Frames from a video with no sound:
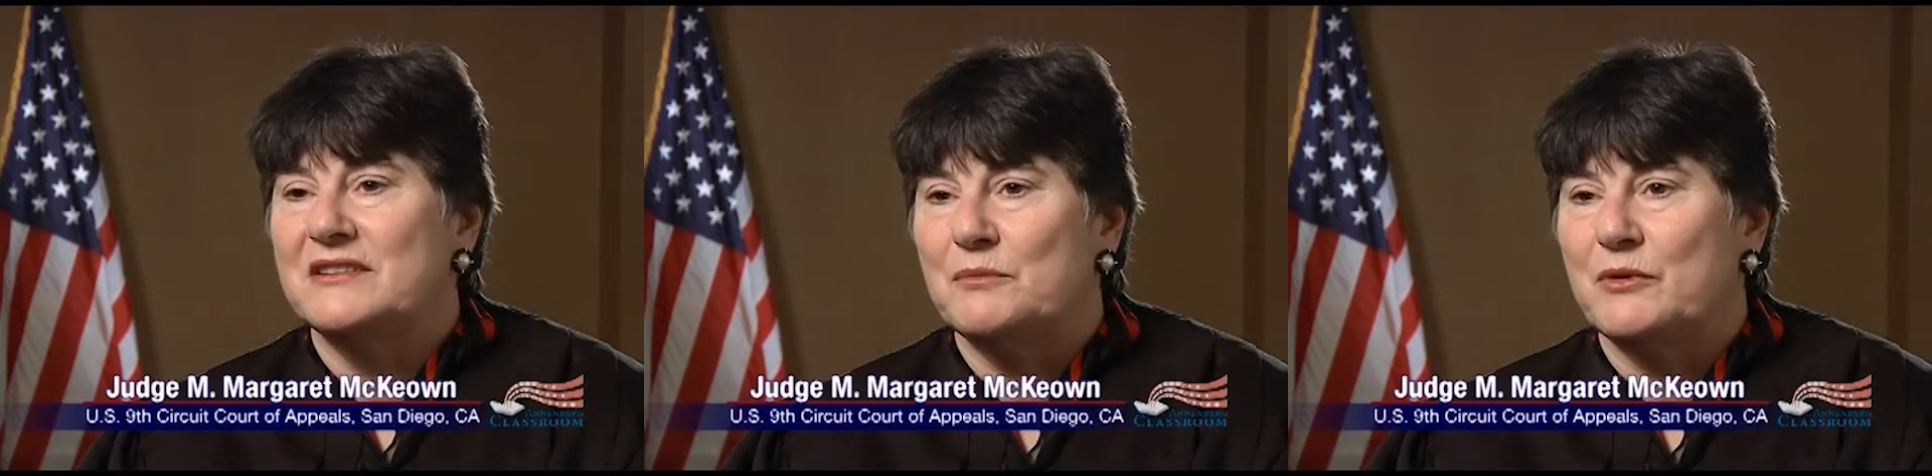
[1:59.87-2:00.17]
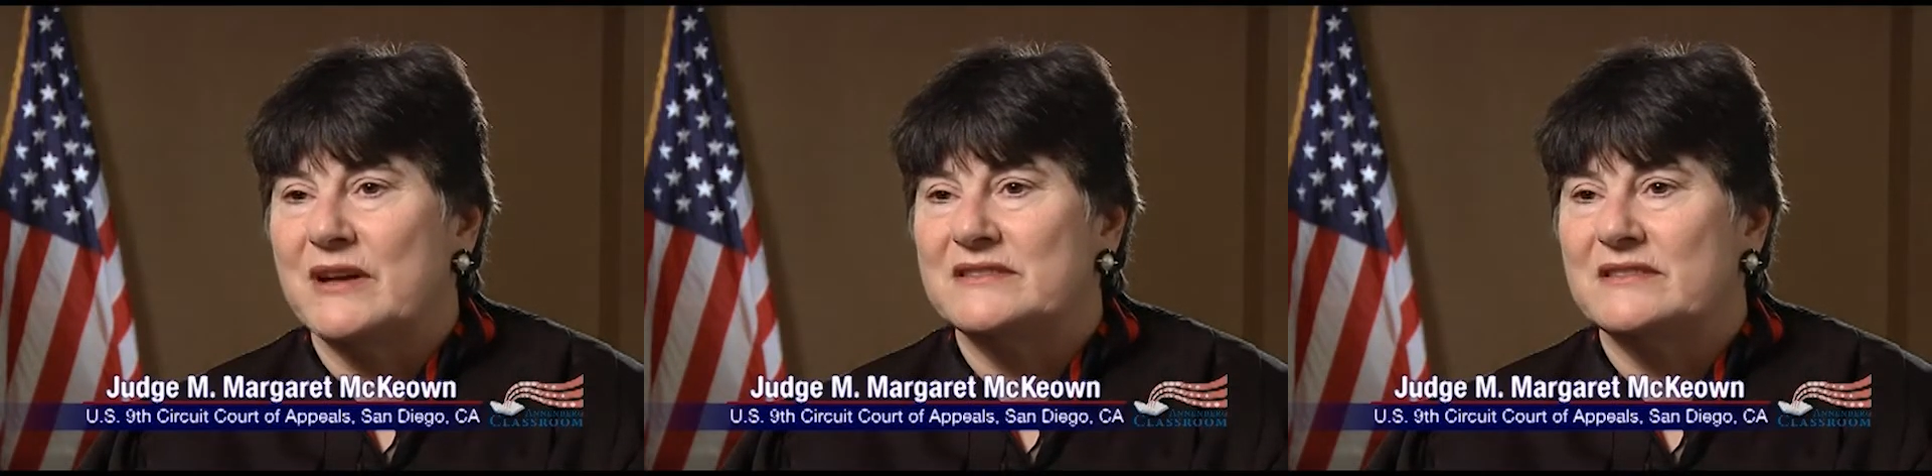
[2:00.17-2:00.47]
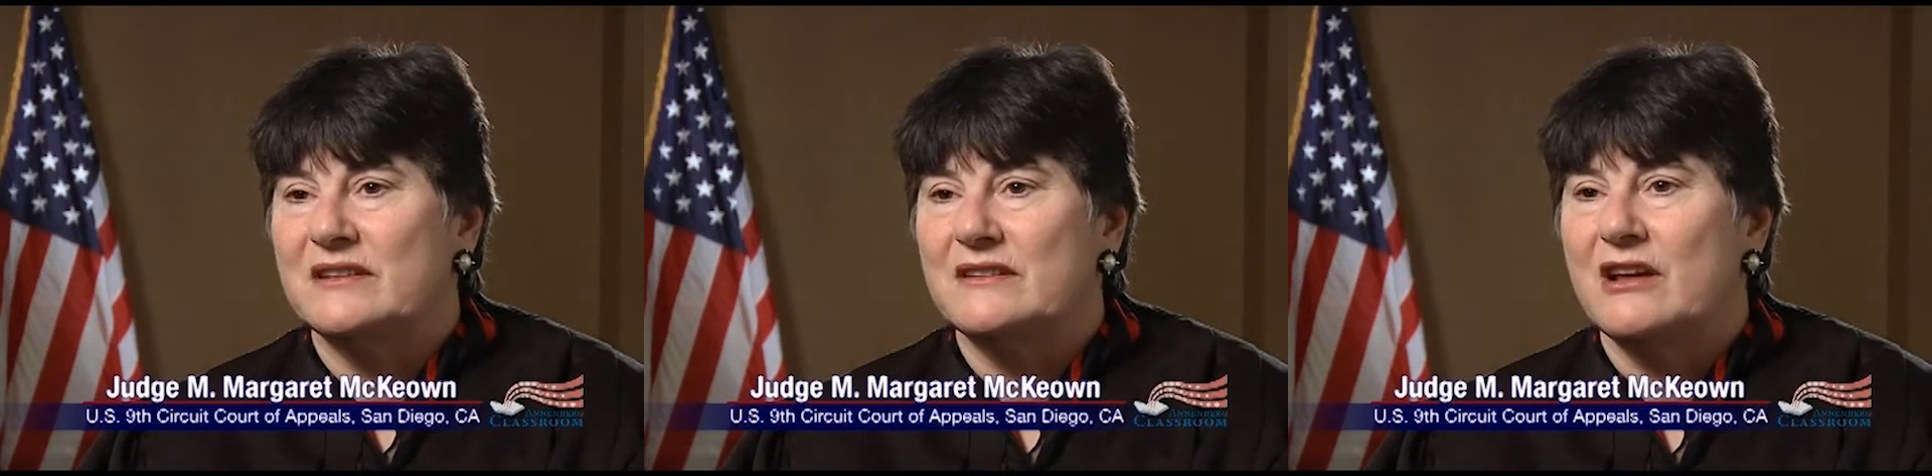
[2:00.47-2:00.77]
the
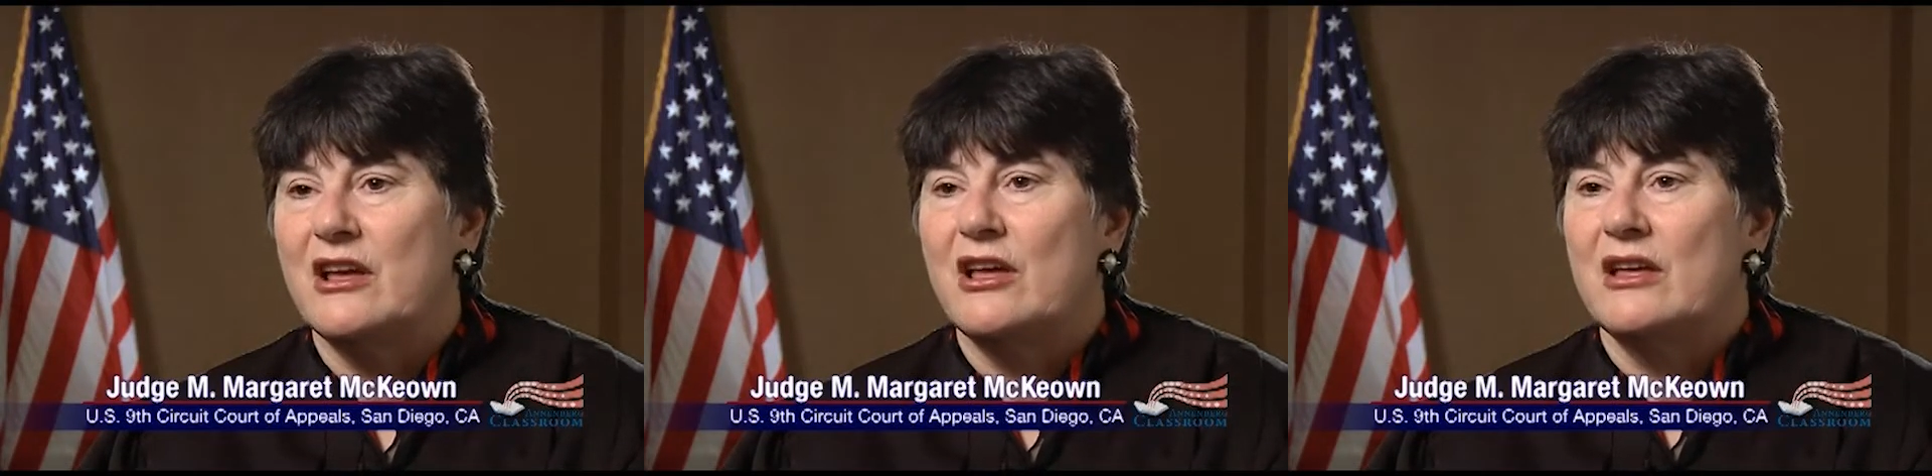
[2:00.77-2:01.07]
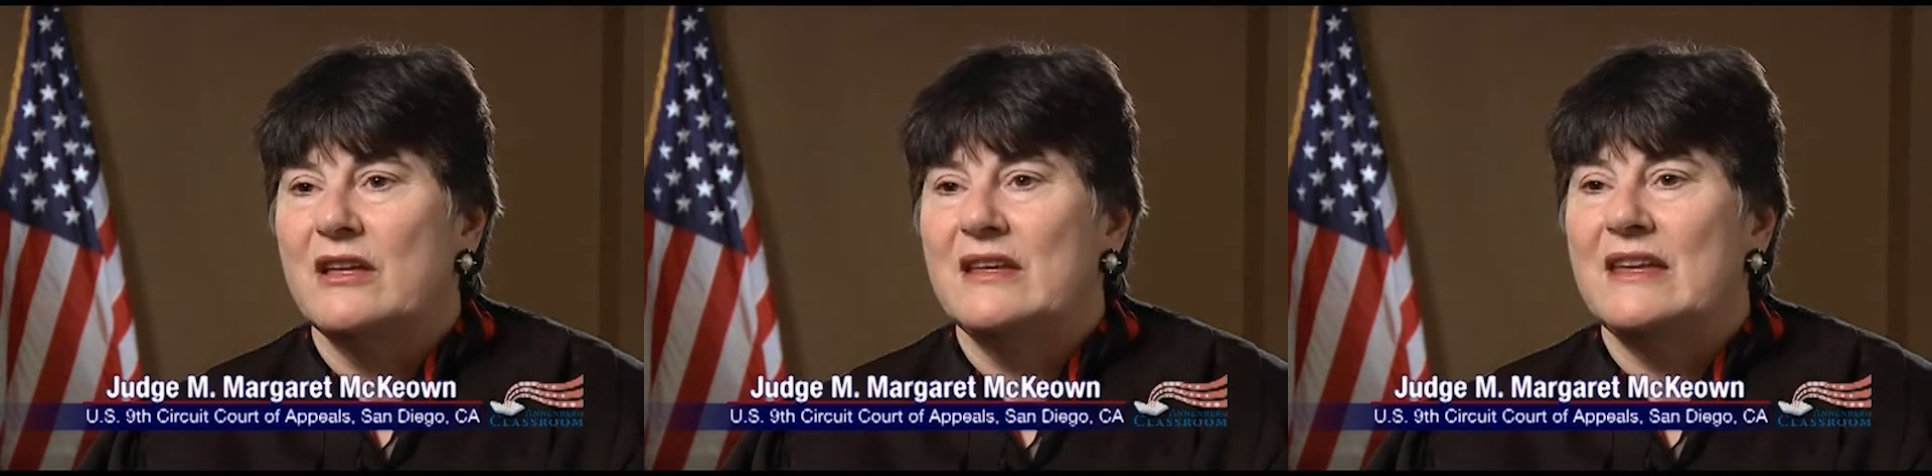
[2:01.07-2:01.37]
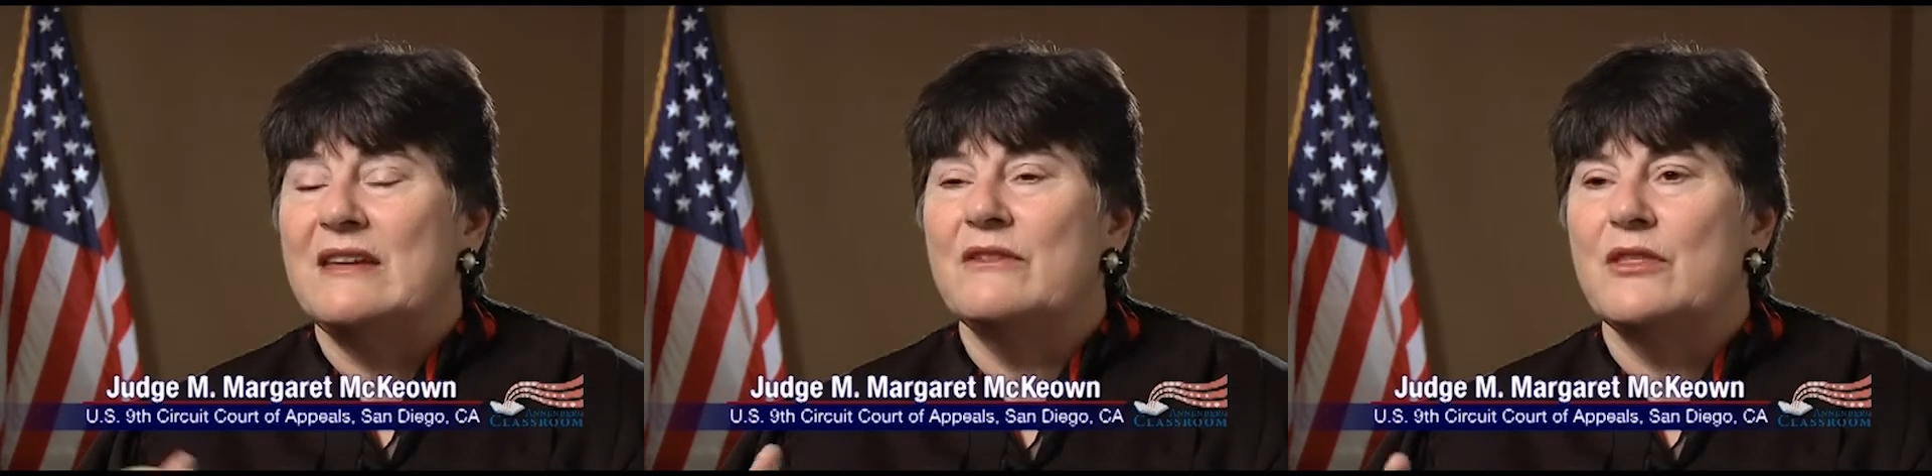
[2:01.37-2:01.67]
president,
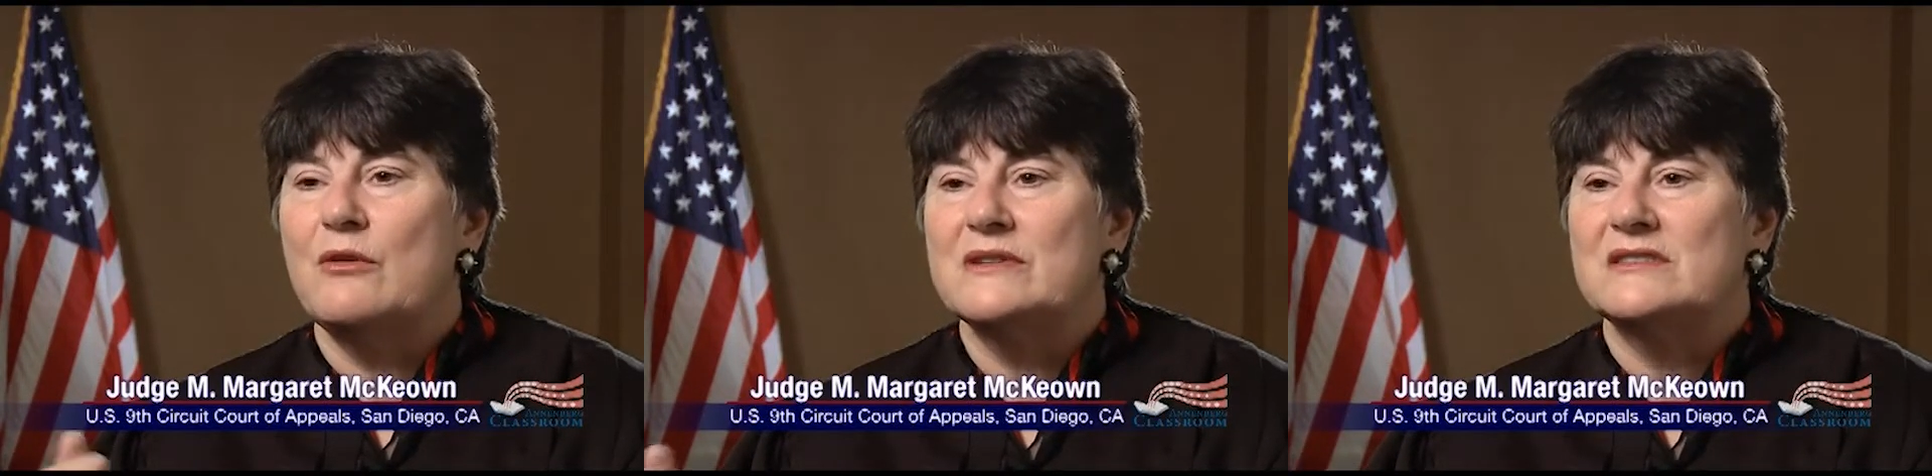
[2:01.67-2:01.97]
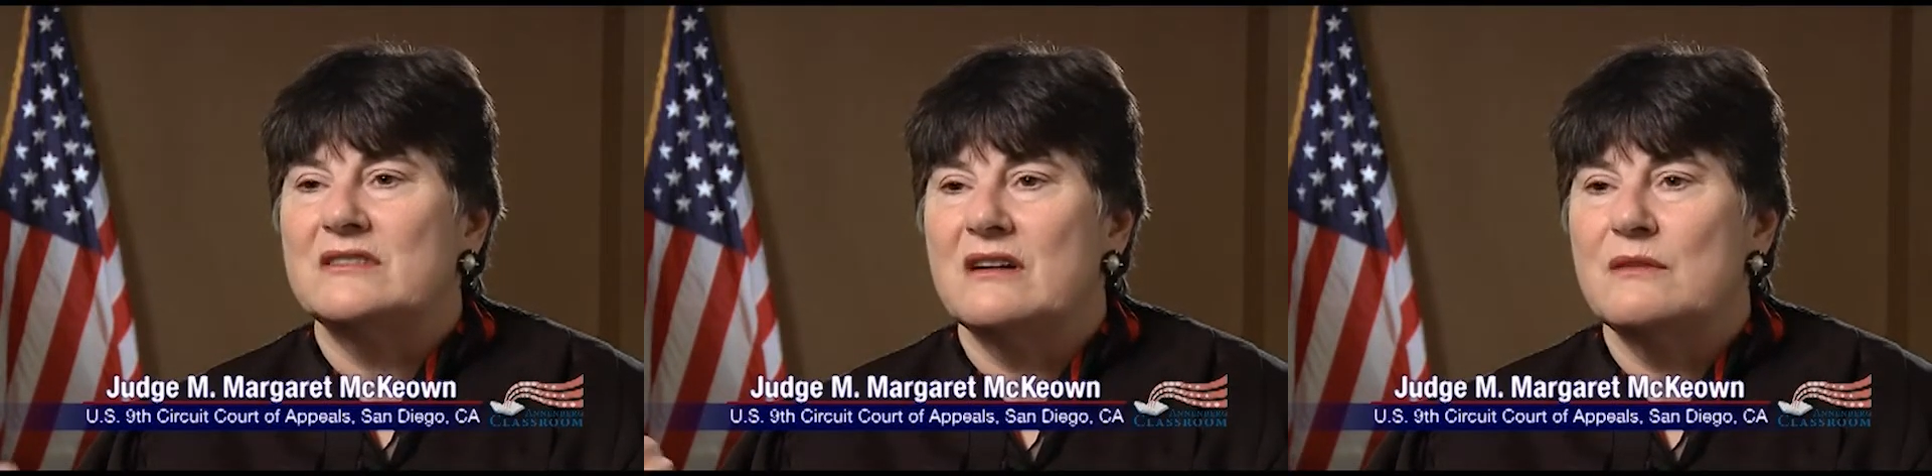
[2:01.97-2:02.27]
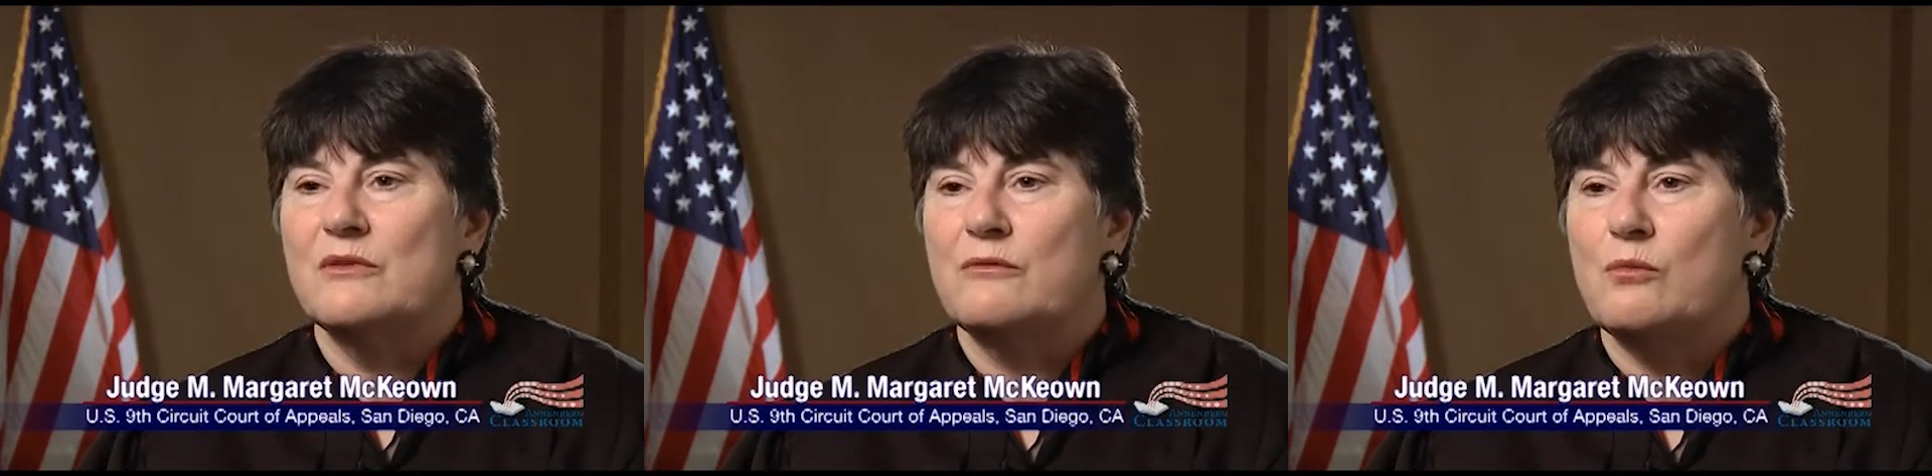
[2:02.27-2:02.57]
even though it's a time of